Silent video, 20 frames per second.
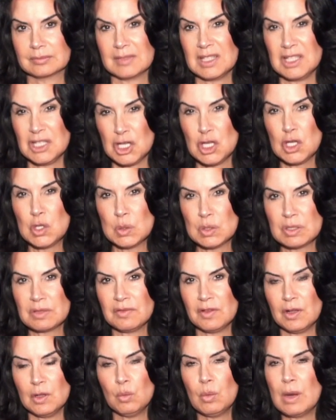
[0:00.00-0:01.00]
Is it
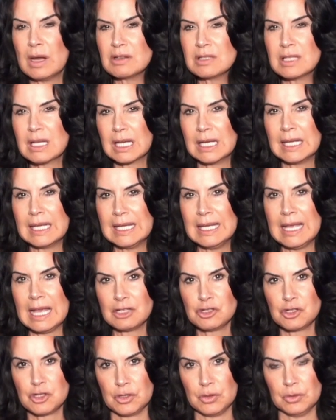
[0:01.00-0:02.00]
useful? Where's it going to
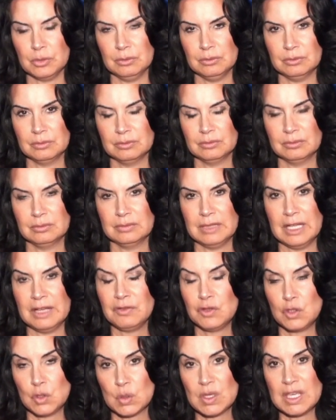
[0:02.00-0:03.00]
get you
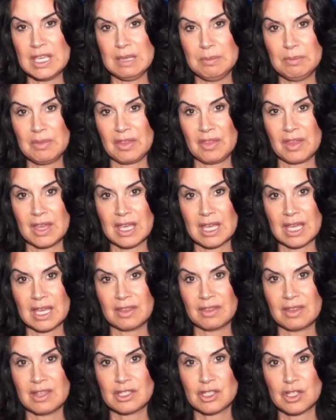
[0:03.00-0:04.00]
if you keep
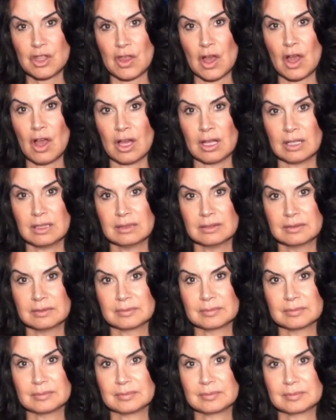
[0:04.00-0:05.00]
thinking this thought?
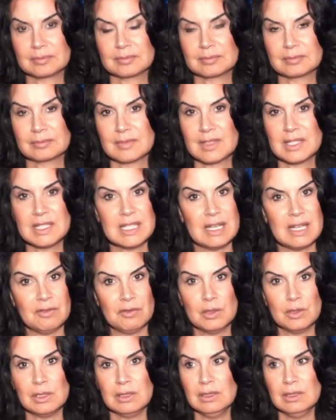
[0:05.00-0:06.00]

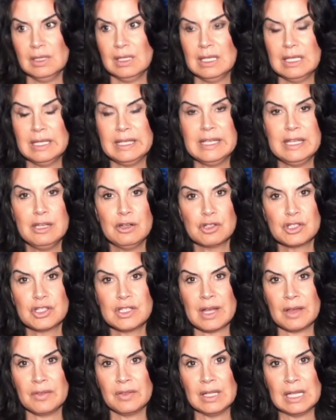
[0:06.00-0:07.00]
Several years
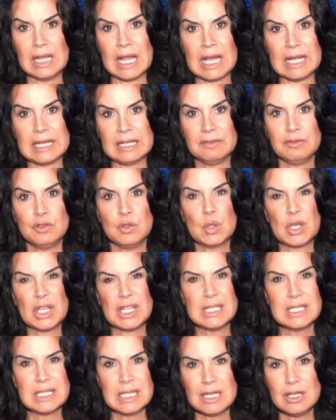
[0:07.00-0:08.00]
down the line, if you
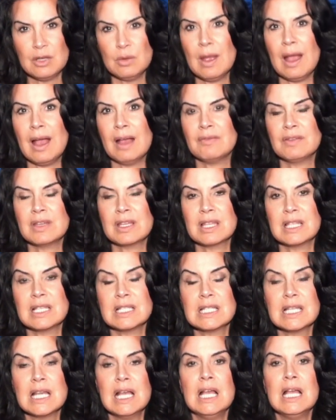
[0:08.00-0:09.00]
continue having
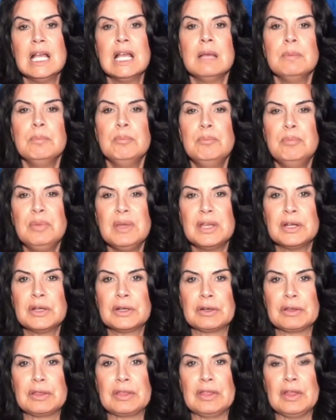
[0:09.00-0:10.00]
this
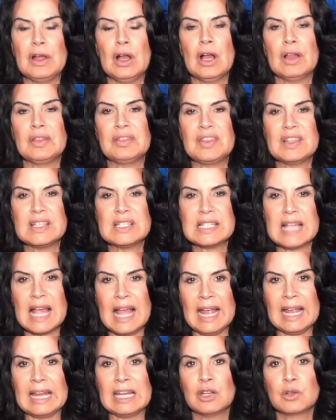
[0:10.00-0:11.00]
bitter thought, this
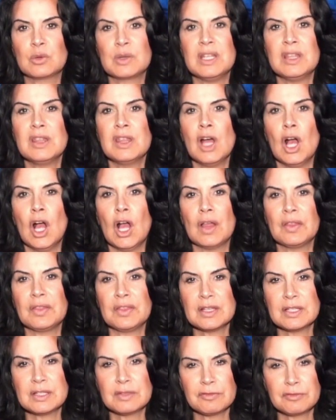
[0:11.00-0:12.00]
angry thought,
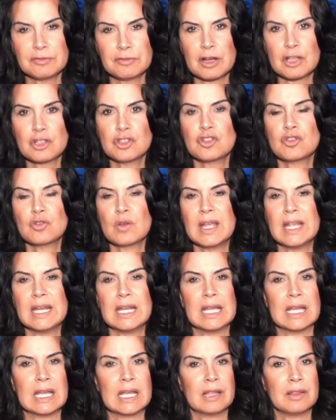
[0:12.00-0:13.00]
this
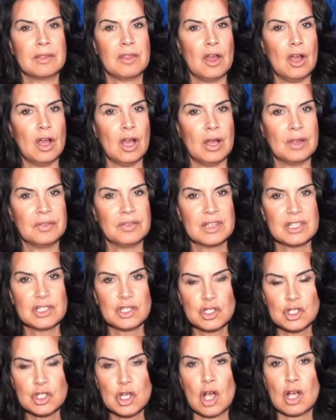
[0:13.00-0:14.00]
frustrating thought,
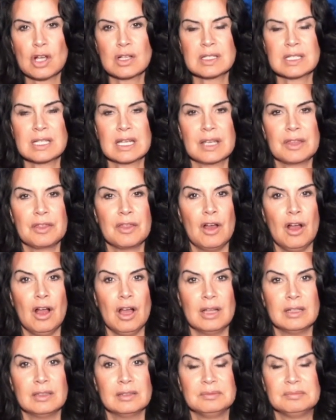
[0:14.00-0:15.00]
this toxic
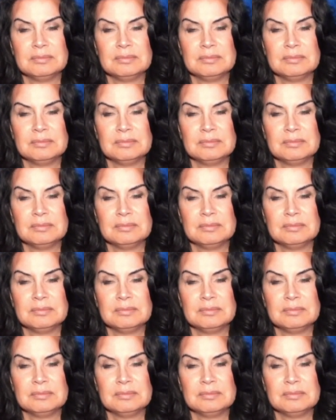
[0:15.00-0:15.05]
thought,